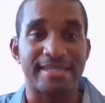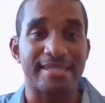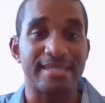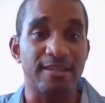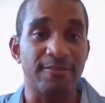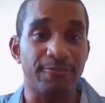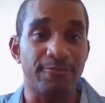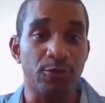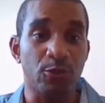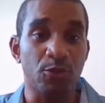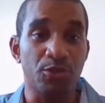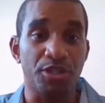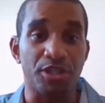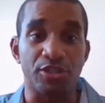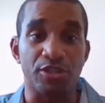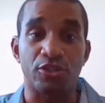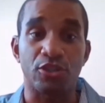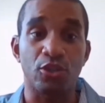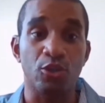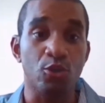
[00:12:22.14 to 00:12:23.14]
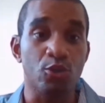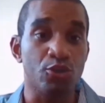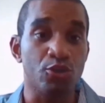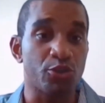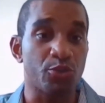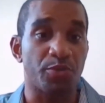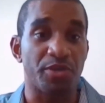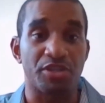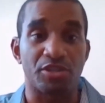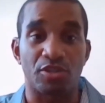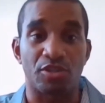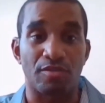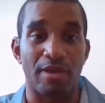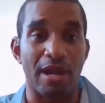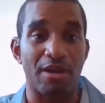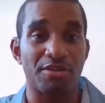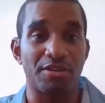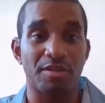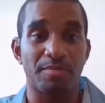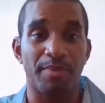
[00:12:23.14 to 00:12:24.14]
Seafood is huge. We're
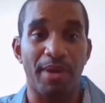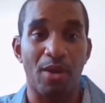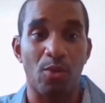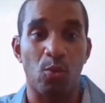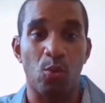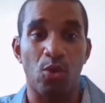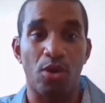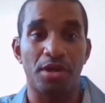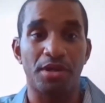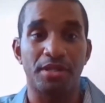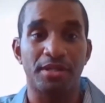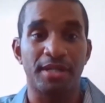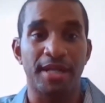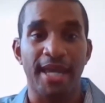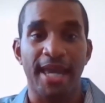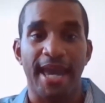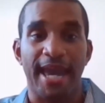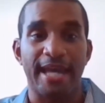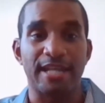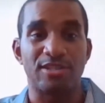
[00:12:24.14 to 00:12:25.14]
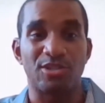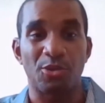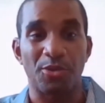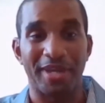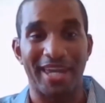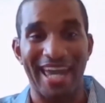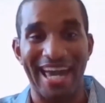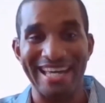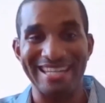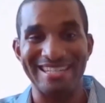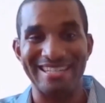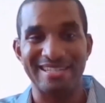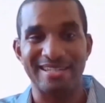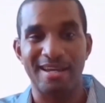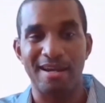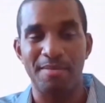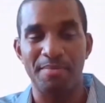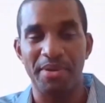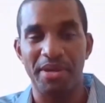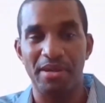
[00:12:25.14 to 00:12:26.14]
surrounded by water. And so
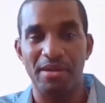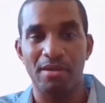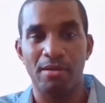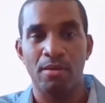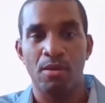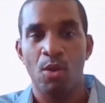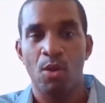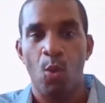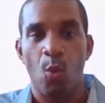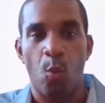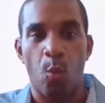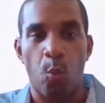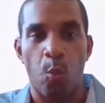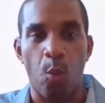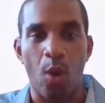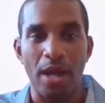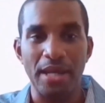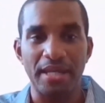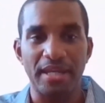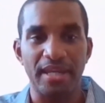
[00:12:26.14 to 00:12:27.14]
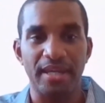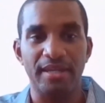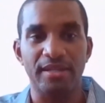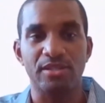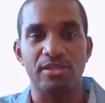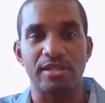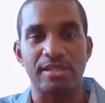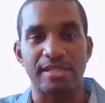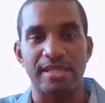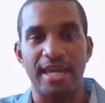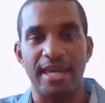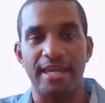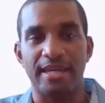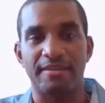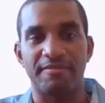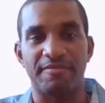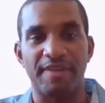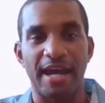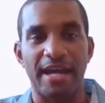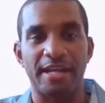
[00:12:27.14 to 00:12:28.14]
guests come here wanting to
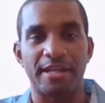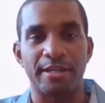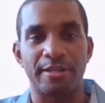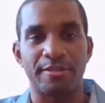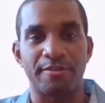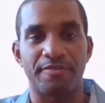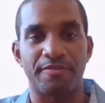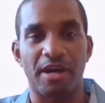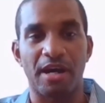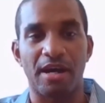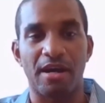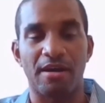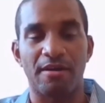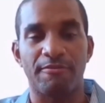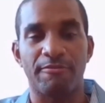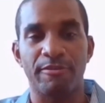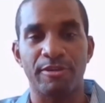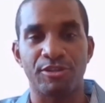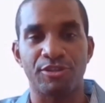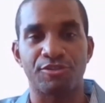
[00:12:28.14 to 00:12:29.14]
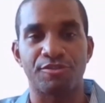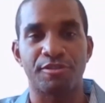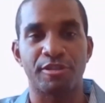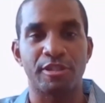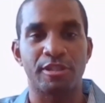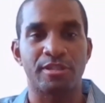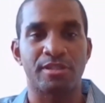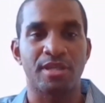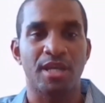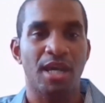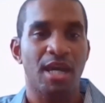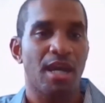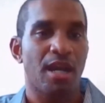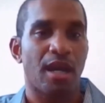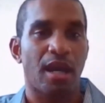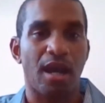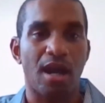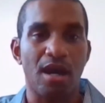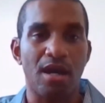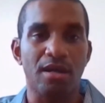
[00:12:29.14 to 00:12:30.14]
take advantage of our fisheries.
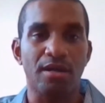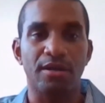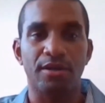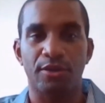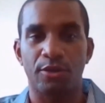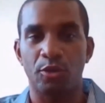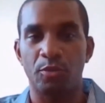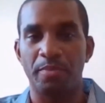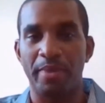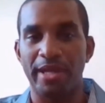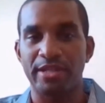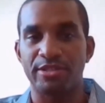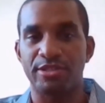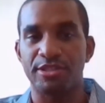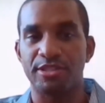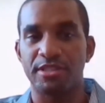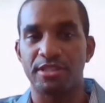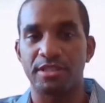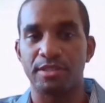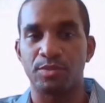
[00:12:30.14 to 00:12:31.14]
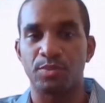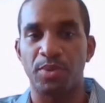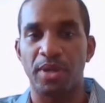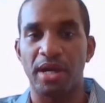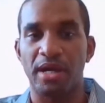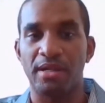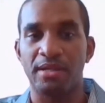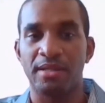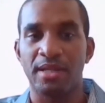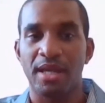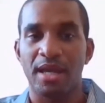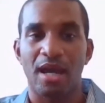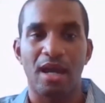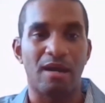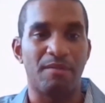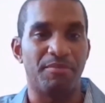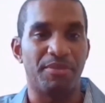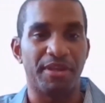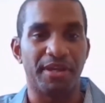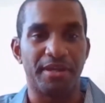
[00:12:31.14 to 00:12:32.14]
Conch, you mentioned as well.
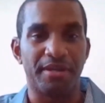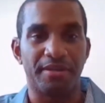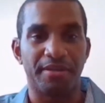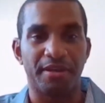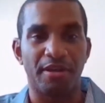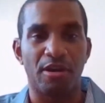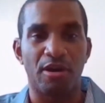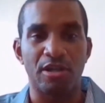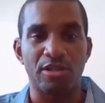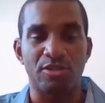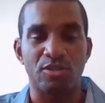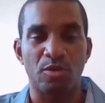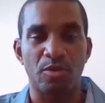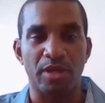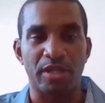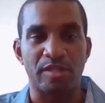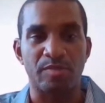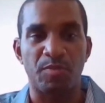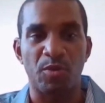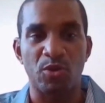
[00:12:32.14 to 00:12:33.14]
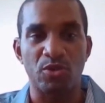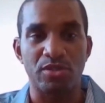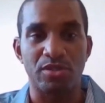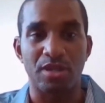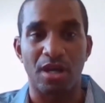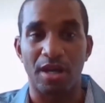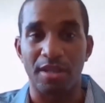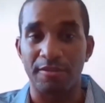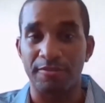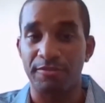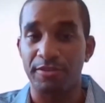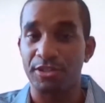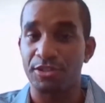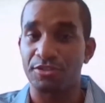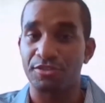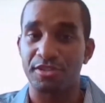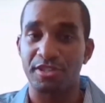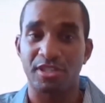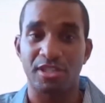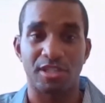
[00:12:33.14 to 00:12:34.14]
They're also exposed to other
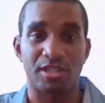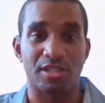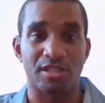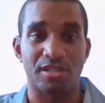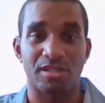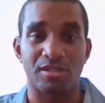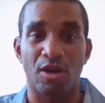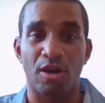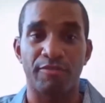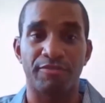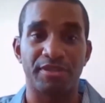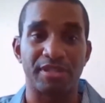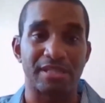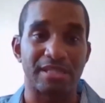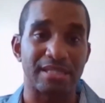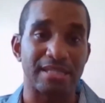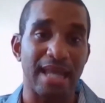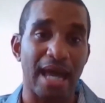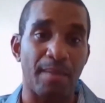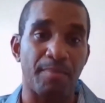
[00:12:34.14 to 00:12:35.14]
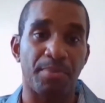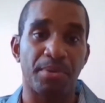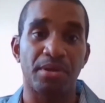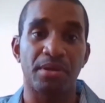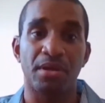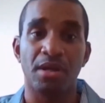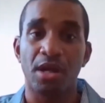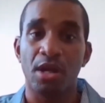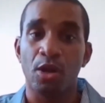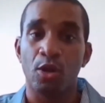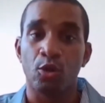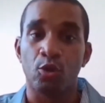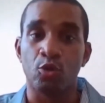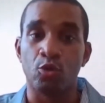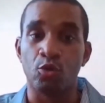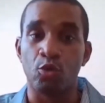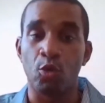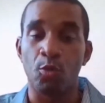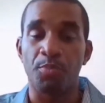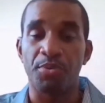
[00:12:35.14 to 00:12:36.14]
fisheries such as softened snapper,
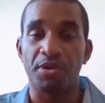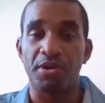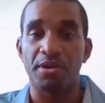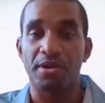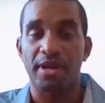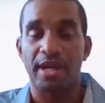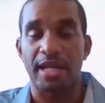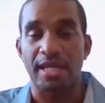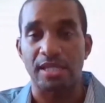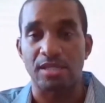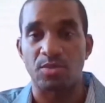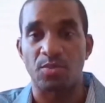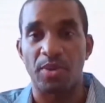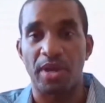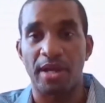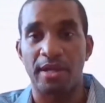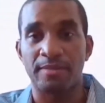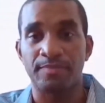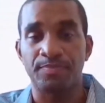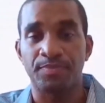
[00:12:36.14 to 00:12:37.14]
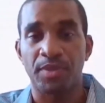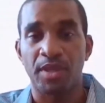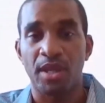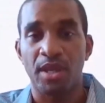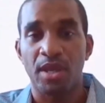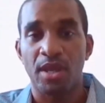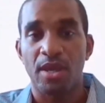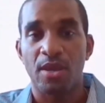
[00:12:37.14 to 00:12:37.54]
grouper as well.